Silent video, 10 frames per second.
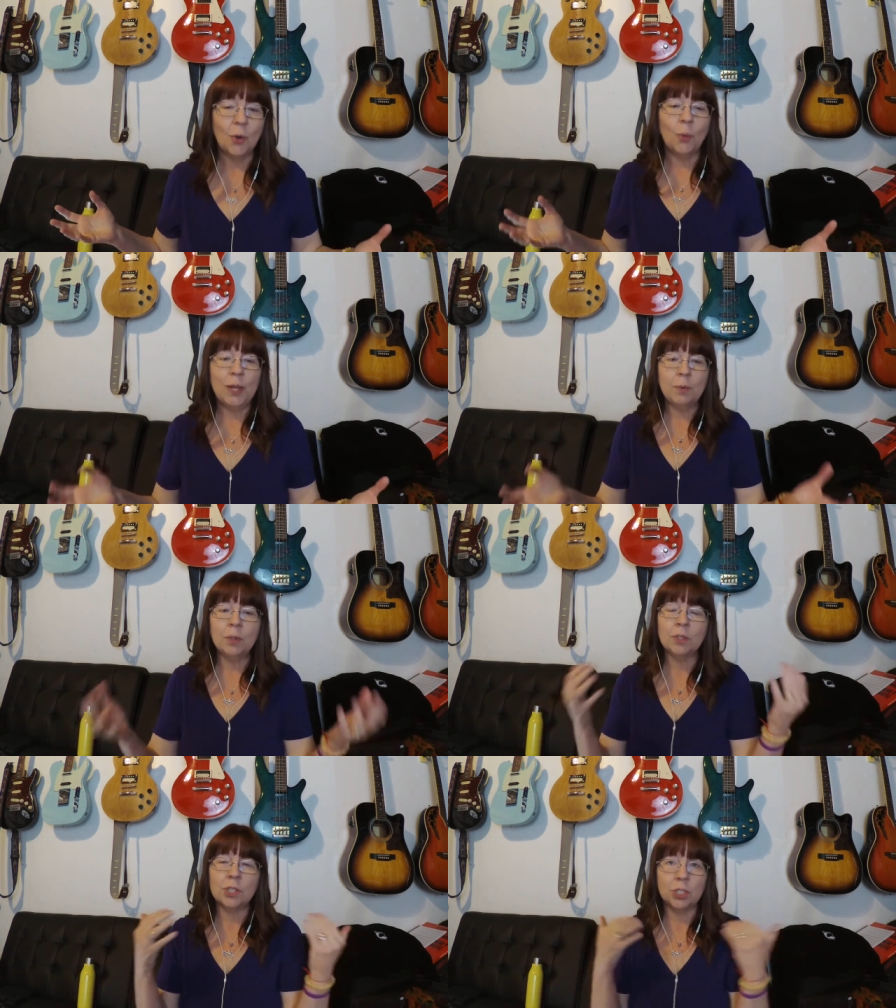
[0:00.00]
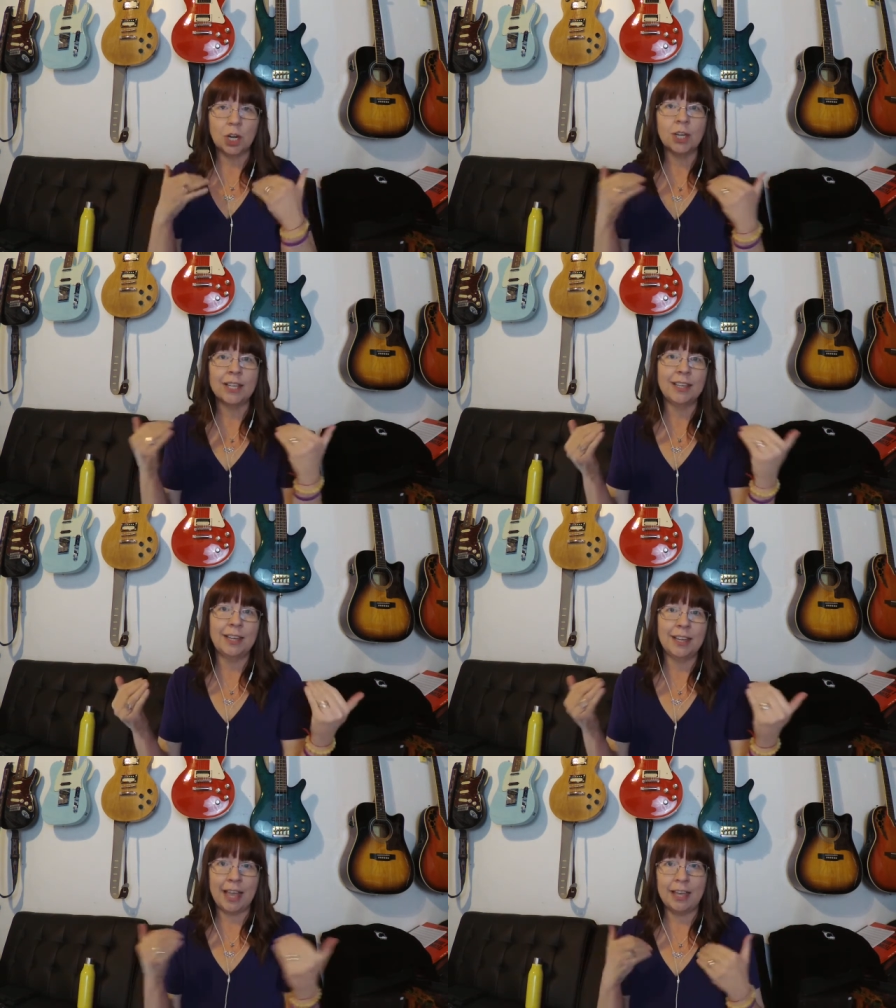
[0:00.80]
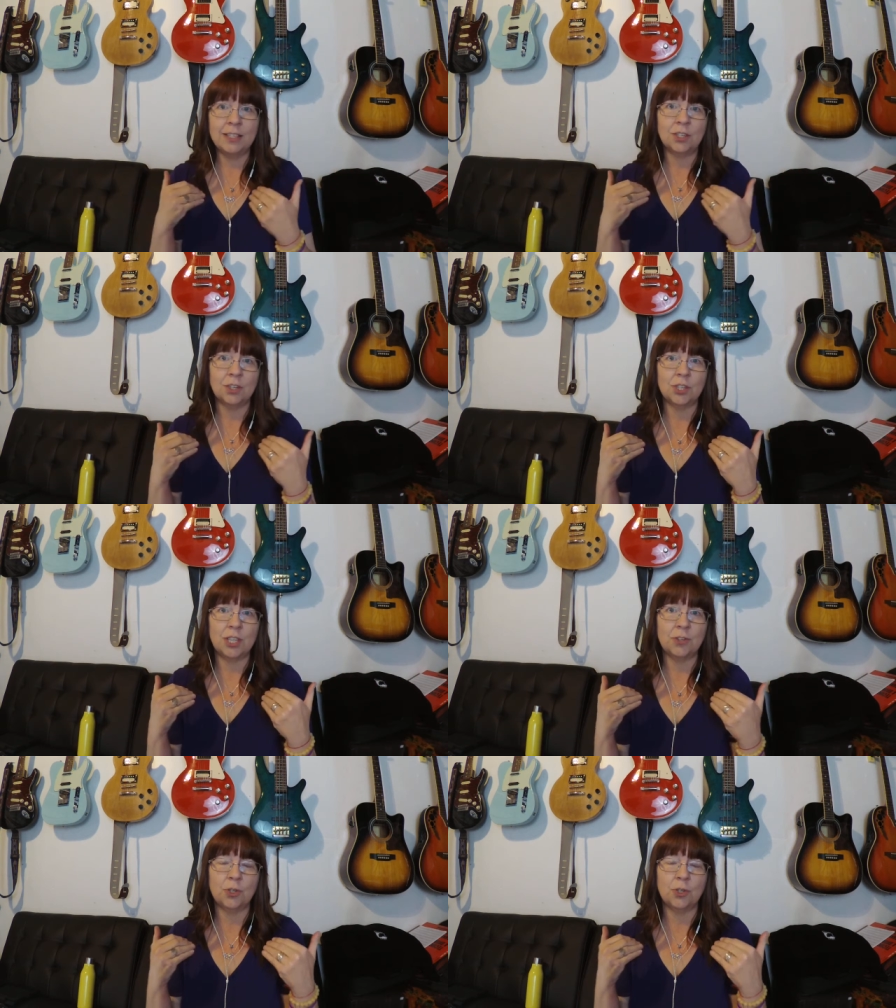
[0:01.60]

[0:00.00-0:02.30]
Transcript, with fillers: We will start getting answers that